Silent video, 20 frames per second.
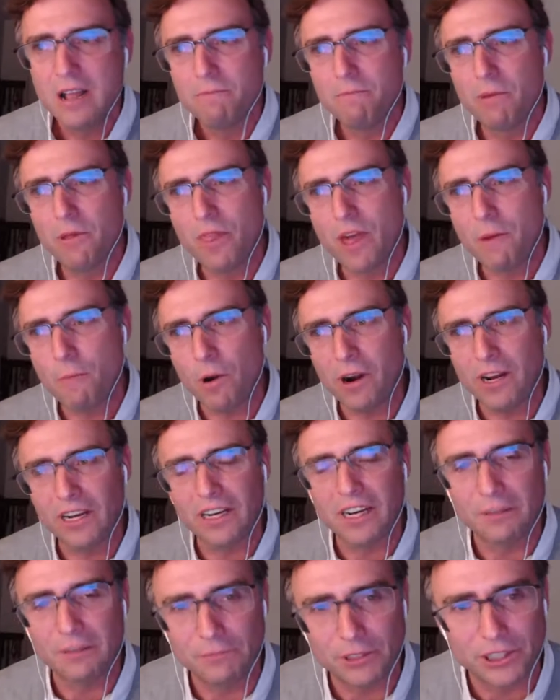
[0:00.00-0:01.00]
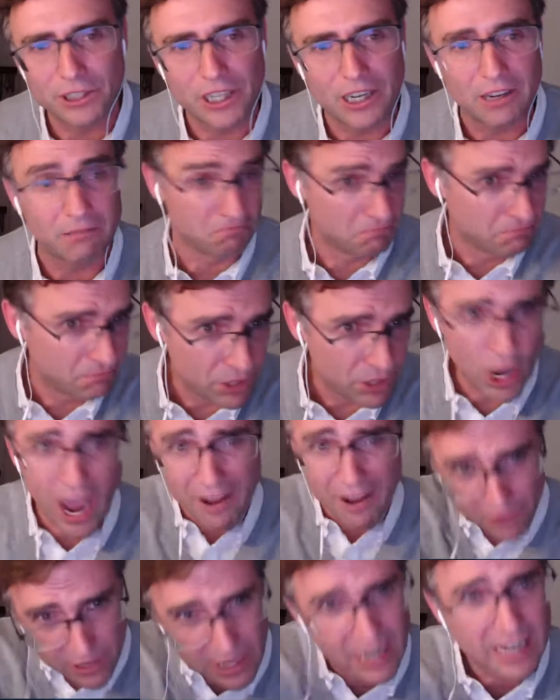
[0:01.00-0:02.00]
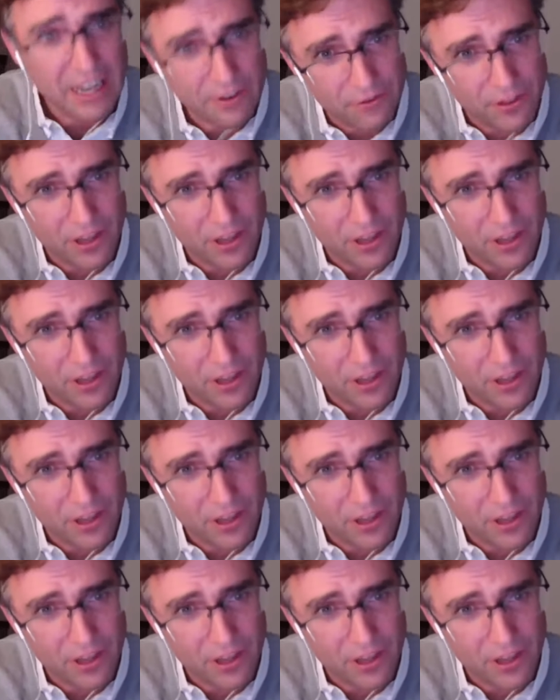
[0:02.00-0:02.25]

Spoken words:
But then when it comes to, you have to leave